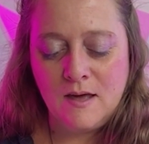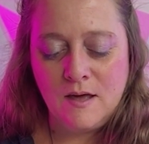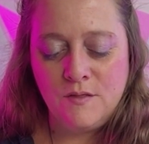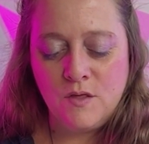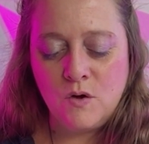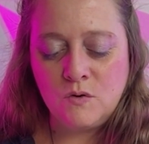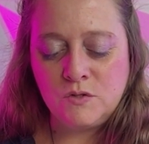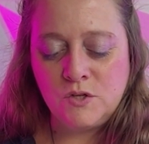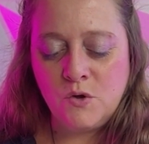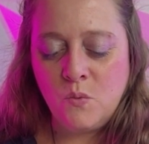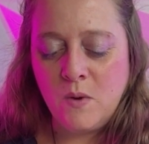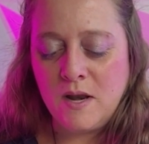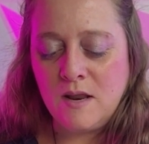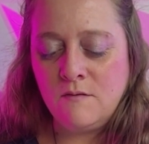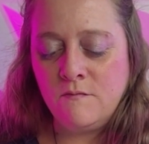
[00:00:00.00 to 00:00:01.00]
Those who
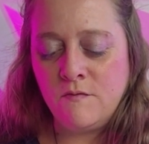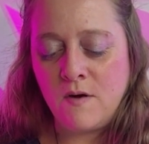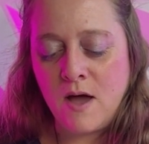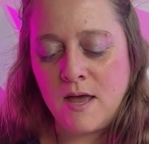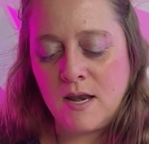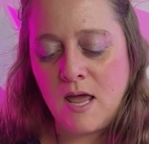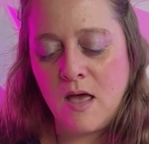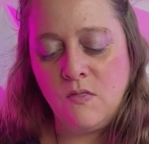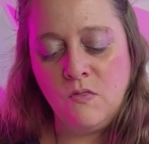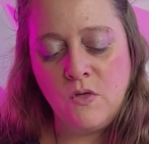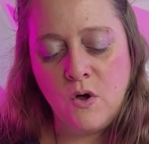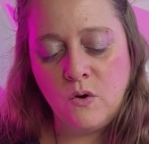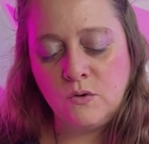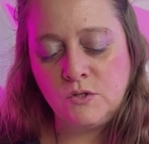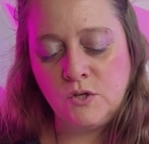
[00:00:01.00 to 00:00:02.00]
went in front and
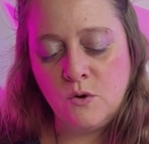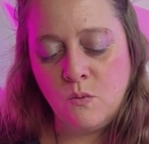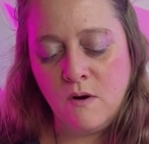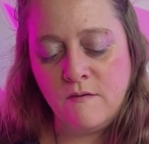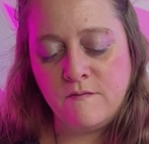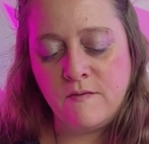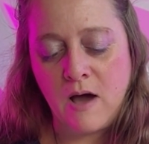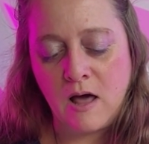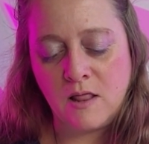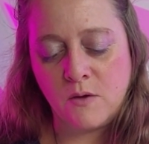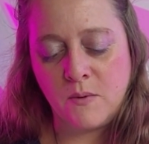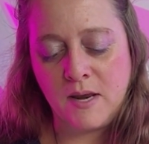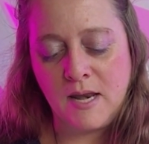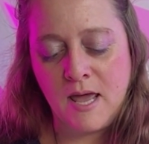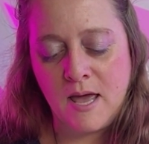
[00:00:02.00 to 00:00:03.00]
those who were
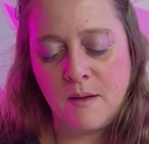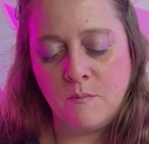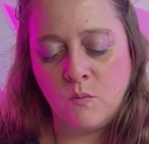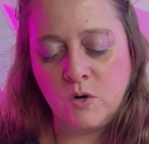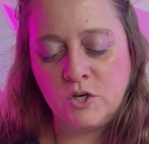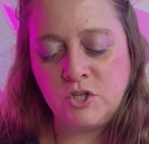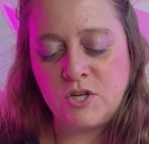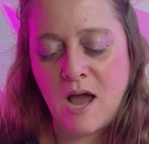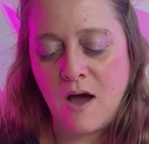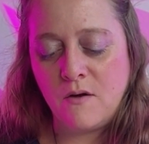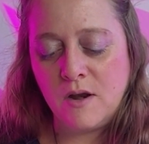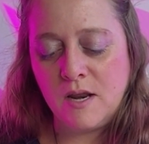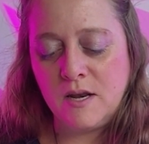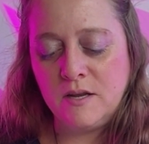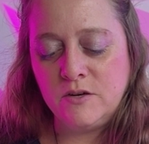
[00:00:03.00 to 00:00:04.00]
following him were
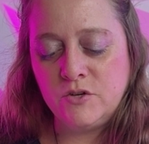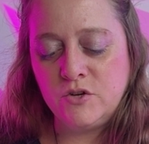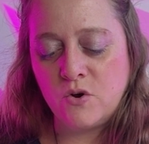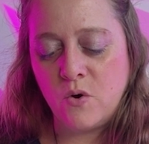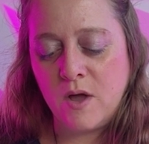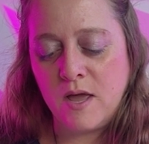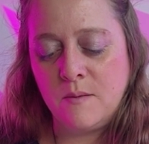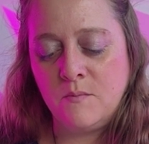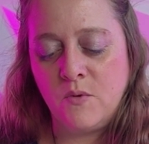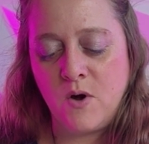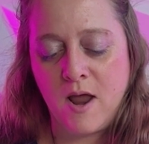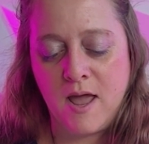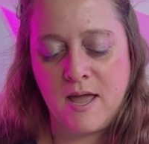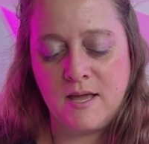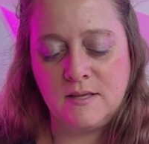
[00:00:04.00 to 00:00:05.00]
shouting in joy and
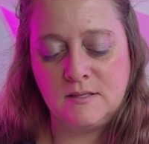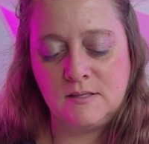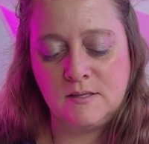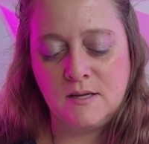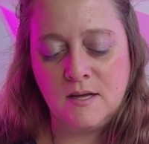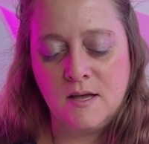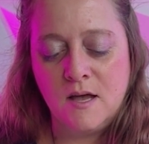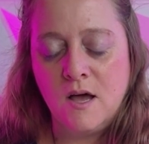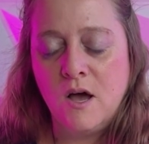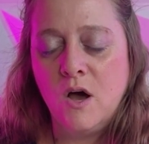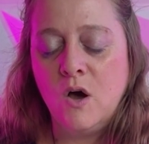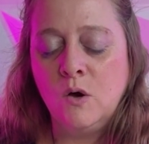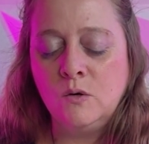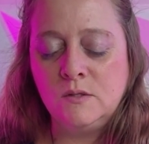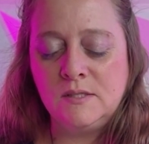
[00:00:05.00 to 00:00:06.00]
praise,
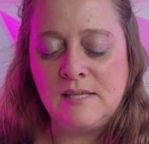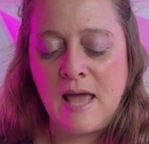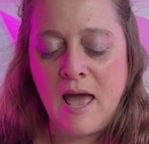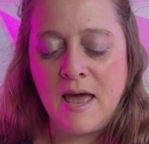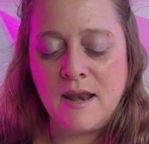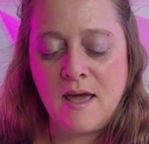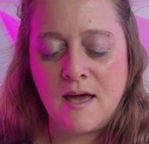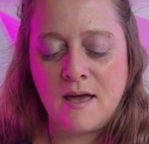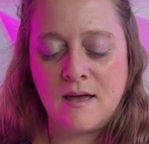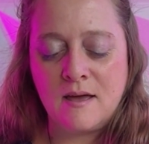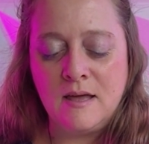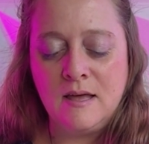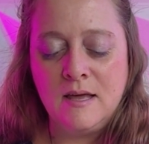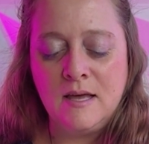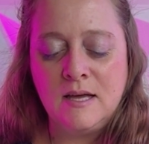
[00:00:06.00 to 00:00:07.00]
"Hosanna!
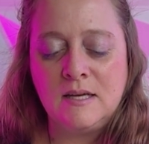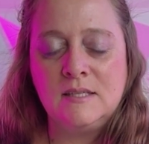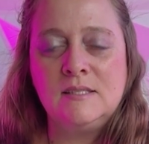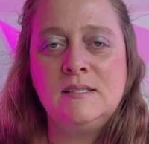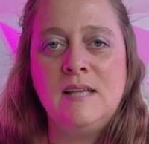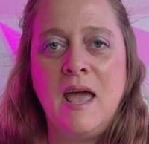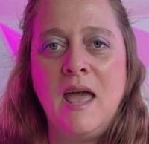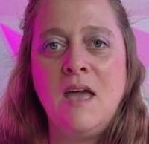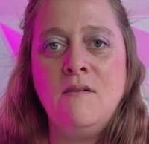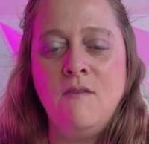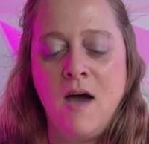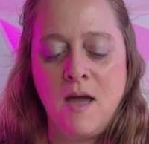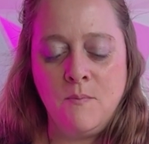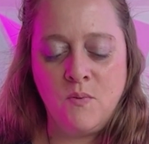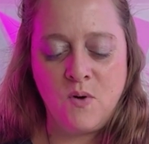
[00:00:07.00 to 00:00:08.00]
Save,
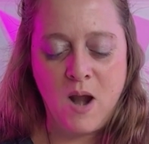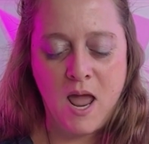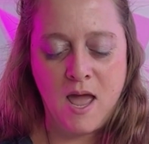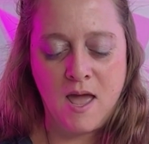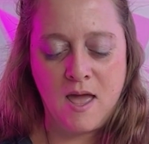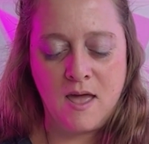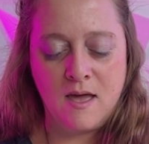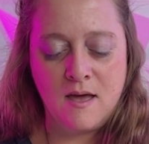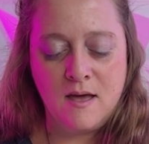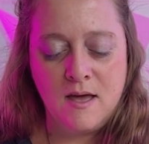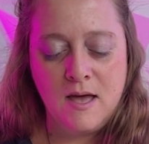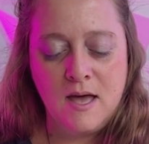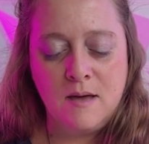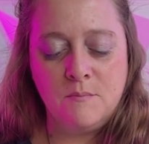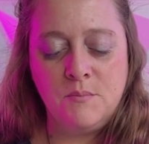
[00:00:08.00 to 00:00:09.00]
I pray!
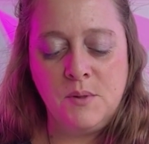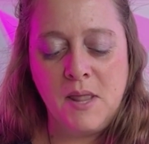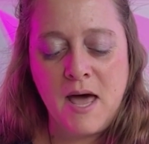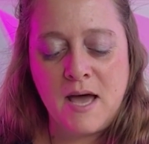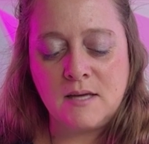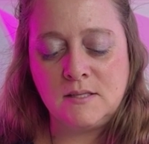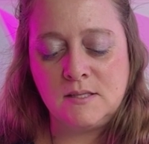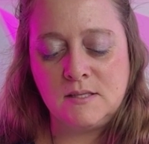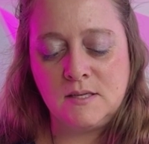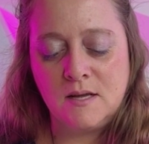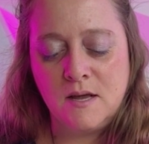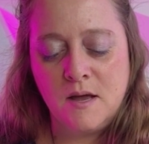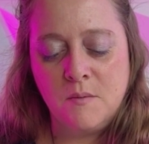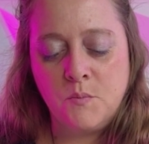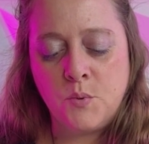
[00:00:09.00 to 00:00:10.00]
Blessed,
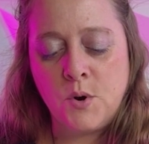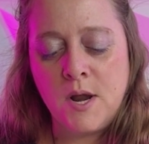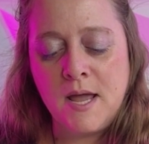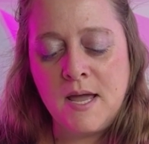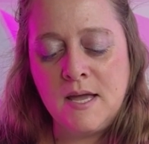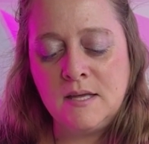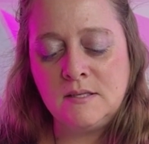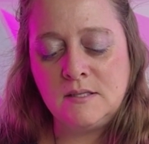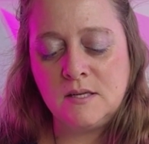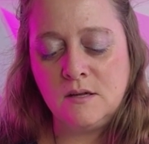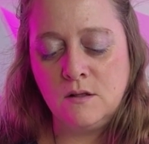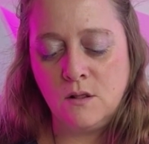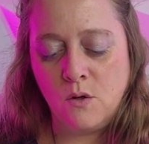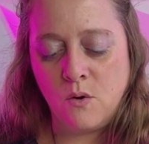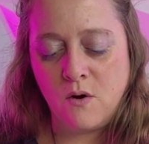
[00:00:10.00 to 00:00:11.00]
praised,
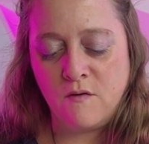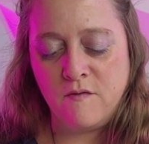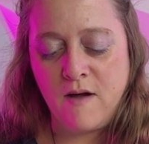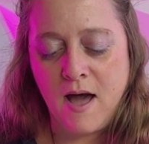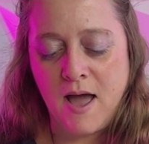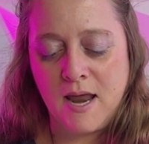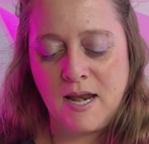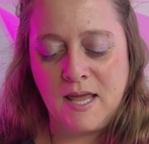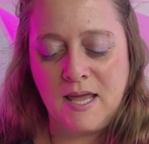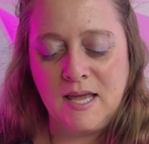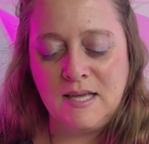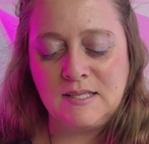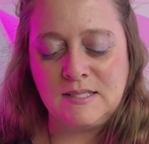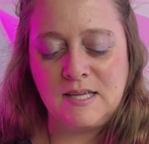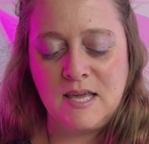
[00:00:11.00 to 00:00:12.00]
glorified
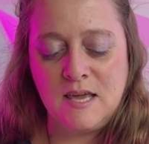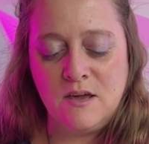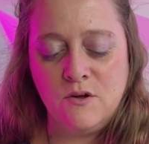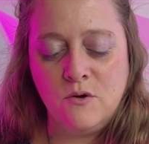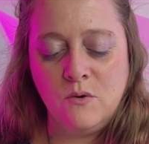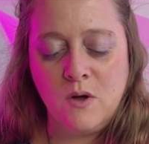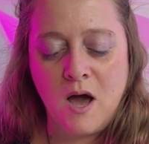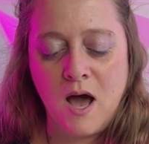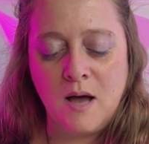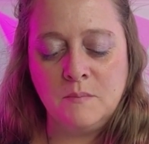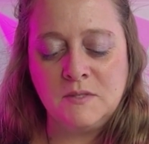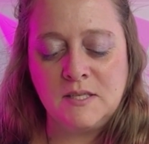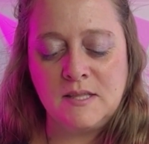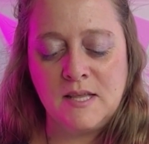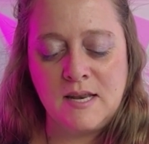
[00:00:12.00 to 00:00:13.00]
is he who
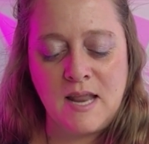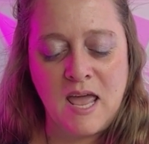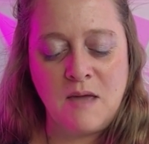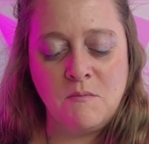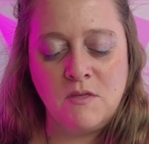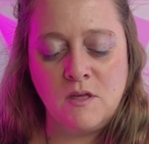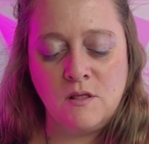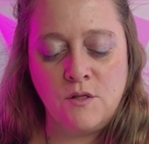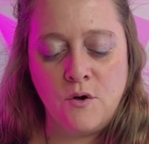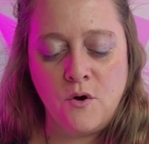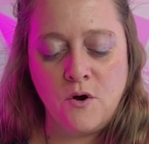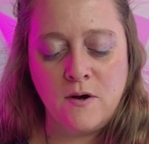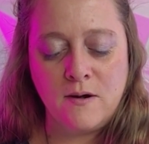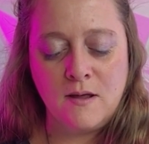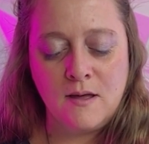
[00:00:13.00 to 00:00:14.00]
comes in the name of the
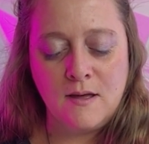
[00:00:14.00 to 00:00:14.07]
Lord.